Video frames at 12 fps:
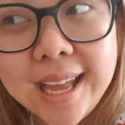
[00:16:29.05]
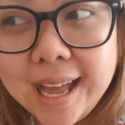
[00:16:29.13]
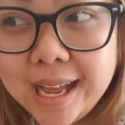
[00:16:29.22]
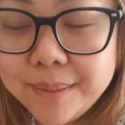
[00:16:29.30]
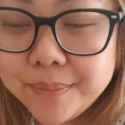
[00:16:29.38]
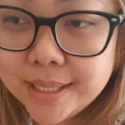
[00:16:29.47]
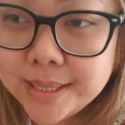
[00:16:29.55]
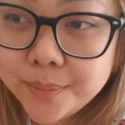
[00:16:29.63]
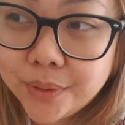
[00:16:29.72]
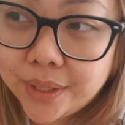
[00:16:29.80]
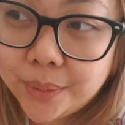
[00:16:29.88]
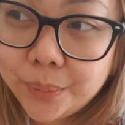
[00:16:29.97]
Um, this
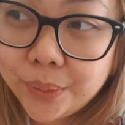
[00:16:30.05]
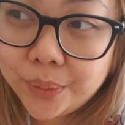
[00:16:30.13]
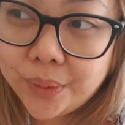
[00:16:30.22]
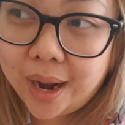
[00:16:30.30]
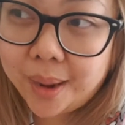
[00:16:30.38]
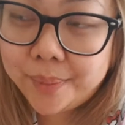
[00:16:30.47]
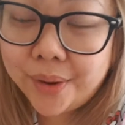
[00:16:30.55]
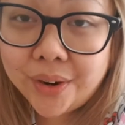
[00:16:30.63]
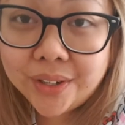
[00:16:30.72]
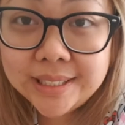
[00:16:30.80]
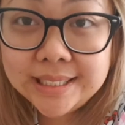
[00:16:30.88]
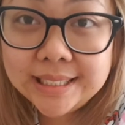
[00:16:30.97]
morning we were up
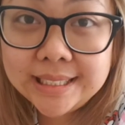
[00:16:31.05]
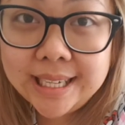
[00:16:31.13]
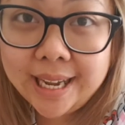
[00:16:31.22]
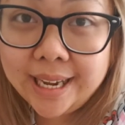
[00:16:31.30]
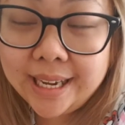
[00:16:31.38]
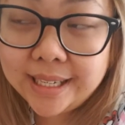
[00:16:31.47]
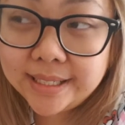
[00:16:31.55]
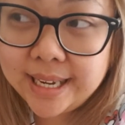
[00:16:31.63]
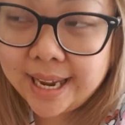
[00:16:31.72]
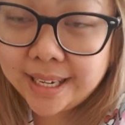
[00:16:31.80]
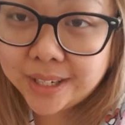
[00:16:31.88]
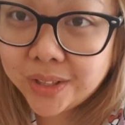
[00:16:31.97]
early at uh,
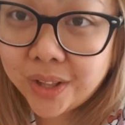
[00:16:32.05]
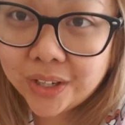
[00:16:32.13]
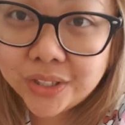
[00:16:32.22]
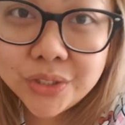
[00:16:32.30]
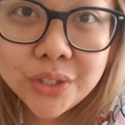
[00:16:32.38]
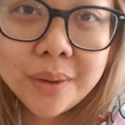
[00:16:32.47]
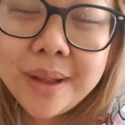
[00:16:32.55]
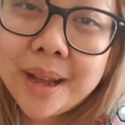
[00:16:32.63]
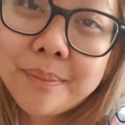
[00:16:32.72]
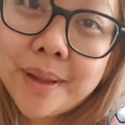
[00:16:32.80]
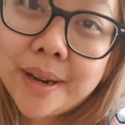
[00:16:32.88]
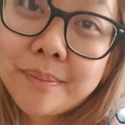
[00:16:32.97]
8 o'clock to drop
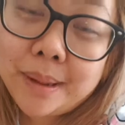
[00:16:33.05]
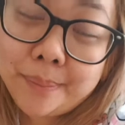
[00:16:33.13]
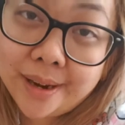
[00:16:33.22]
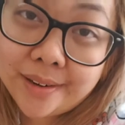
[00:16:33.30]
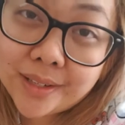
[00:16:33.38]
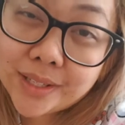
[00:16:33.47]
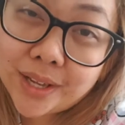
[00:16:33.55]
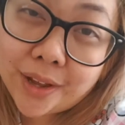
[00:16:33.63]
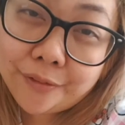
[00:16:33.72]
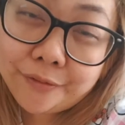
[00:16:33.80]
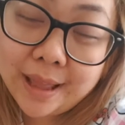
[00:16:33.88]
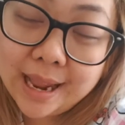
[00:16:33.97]
our my parents
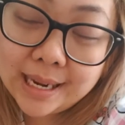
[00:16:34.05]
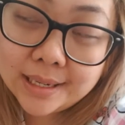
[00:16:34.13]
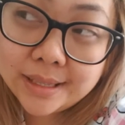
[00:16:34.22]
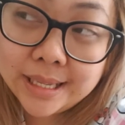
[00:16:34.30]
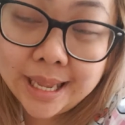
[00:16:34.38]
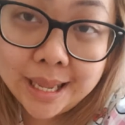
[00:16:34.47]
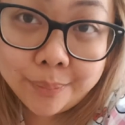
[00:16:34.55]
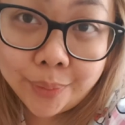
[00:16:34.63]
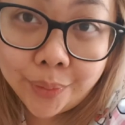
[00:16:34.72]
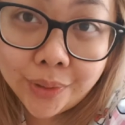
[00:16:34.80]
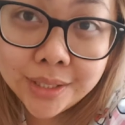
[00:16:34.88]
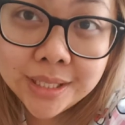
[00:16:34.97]
off at the
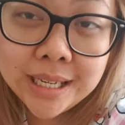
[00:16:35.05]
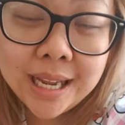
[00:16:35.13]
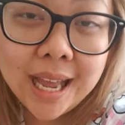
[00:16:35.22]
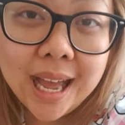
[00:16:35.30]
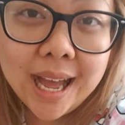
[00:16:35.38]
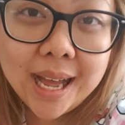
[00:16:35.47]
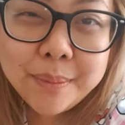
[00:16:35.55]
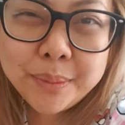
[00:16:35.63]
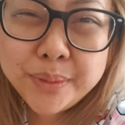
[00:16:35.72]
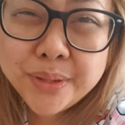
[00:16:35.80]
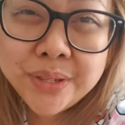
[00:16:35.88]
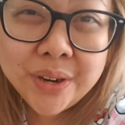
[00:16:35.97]
airport. Um, but we
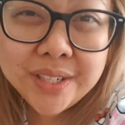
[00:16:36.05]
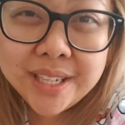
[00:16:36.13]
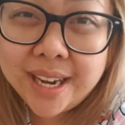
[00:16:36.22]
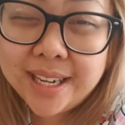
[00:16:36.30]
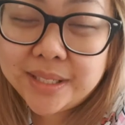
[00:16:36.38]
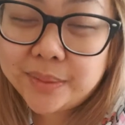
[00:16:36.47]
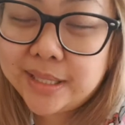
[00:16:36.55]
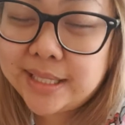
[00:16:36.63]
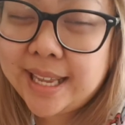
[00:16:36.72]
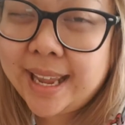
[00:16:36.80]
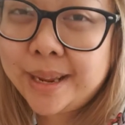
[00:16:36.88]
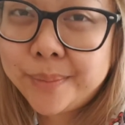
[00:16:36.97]
were so tired, so we just
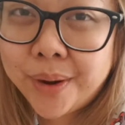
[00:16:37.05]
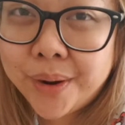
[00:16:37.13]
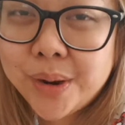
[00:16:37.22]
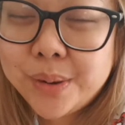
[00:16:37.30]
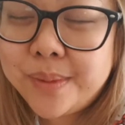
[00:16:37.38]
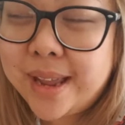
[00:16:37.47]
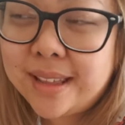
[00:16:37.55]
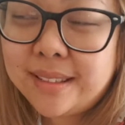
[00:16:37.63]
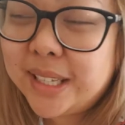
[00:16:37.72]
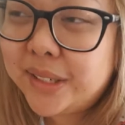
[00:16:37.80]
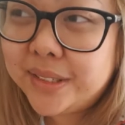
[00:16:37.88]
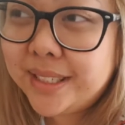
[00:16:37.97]
came home and
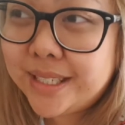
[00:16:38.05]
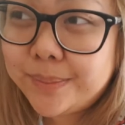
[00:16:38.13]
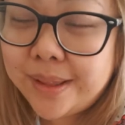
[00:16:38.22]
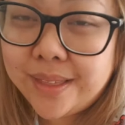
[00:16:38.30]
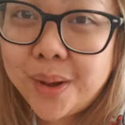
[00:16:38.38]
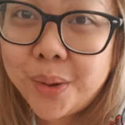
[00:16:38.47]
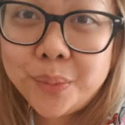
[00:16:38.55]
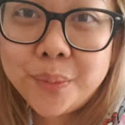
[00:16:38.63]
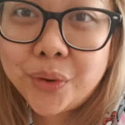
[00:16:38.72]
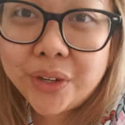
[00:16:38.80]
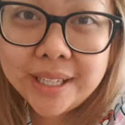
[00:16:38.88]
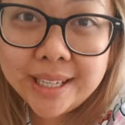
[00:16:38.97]
literally spent the whole
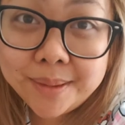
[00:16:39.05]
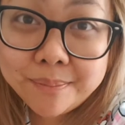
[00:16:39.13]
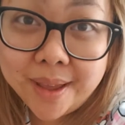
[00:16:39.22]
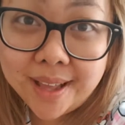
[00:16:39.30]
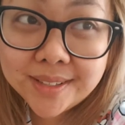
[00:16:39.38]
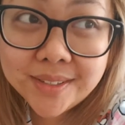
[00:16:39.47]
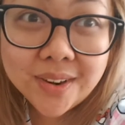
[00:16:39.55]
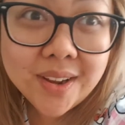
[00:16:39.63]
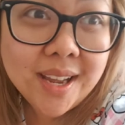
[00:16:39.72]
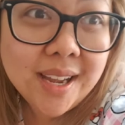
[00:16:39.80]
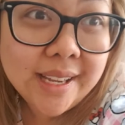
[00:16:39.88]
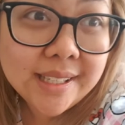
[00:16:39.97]
morning in bed. So
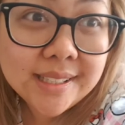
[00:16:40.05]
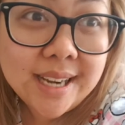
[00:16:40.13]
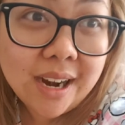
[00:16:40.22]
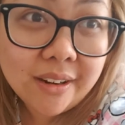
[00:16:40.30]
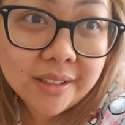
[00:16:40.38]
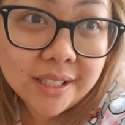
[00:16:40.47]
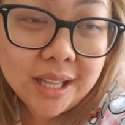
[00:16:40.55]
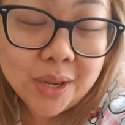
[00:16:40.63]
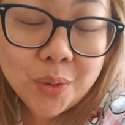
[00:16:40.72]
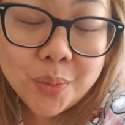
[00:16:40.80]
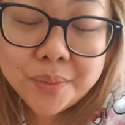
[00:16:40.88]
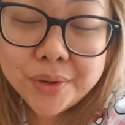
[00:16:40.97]
it's currently like
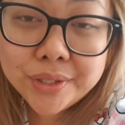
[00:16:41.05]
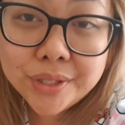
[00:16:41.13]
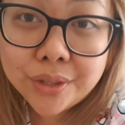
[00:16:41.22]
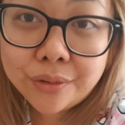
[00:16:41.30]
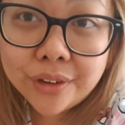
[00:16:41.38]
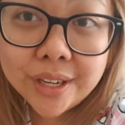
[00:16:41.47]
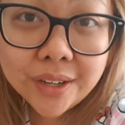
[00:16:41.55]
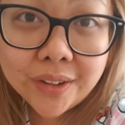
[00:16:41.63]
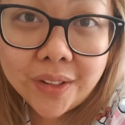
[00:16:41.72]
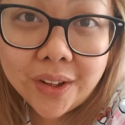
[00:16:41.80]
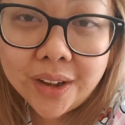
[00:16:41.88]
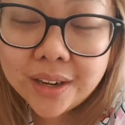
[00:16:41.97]
almost 3
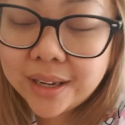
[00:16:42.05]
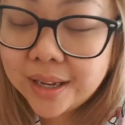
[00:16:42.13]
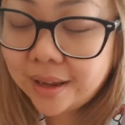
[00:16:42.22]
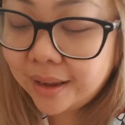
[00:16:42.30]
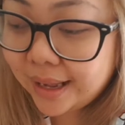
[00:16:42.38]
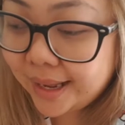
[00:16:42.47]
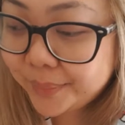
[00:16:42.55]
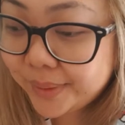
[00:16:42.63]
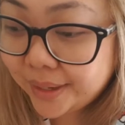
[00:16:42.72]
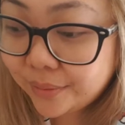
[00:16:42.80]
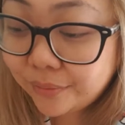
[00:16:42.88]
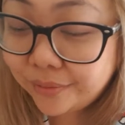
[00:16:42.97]
o'clock. Um, we
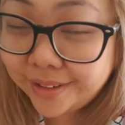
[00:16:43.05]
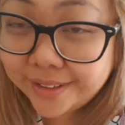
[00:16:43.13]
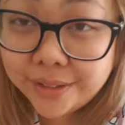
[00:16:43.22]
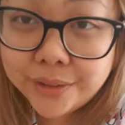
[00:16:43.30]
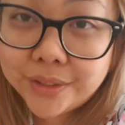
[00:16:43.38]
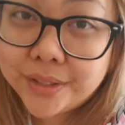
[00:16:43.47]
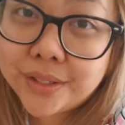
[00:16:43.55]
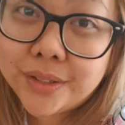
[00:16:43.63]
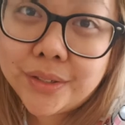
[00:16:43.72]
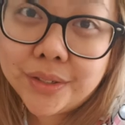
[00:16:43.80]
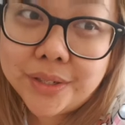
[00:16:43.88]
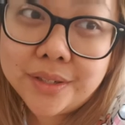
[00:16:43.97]
had a really good
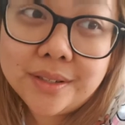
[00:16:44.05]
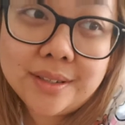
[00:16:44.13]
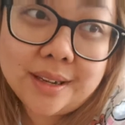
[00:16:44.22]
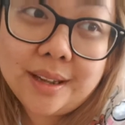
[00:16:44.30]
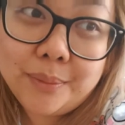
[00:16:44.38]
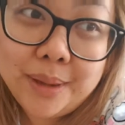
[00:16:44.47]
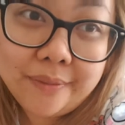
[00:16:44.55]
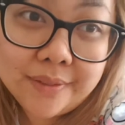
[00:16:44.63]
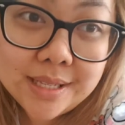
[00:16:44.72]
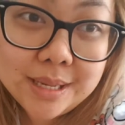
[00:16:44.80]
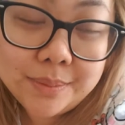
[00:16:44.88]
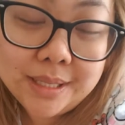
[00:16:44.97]
snooze. Like We haven't
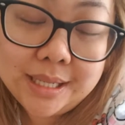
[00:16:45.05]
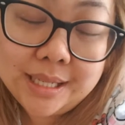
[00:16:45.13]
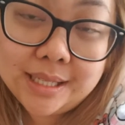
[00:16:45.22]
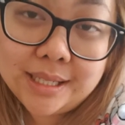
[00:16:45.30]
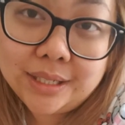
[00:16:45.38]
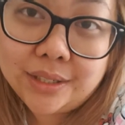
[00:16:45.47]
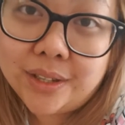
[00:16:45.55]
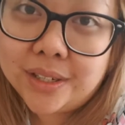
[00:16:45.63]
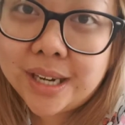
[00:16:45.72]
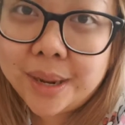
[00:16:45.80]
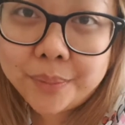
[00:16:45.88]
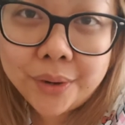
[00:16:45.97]
slept in in such a long
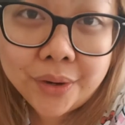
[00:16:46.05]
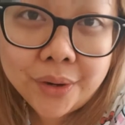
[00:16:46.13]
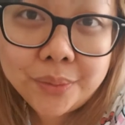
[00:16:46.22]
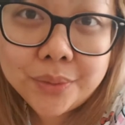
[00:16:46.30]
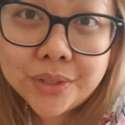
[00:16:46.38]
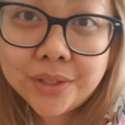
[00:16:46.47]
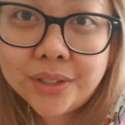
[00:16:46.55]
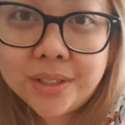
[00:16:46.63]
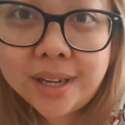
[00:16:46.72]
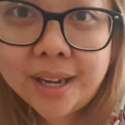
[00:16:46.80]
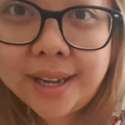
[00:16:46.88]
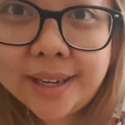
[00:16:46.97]
time. Coco was so
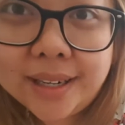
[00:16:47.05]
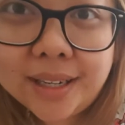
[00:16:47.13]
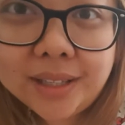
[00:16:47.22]
tired.